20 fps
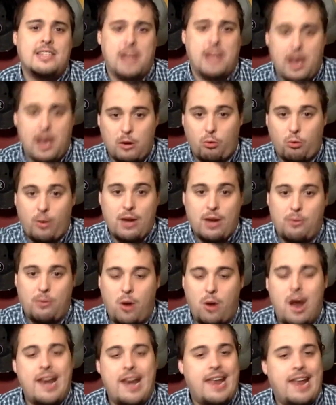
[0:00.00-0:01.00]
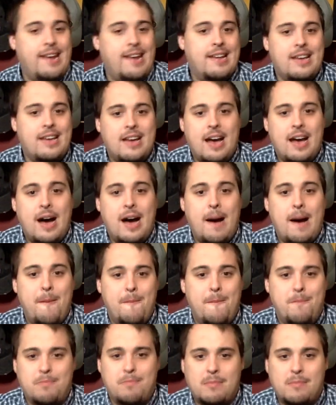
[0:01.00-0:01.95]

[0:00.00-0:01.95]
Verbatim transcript: a great run and um,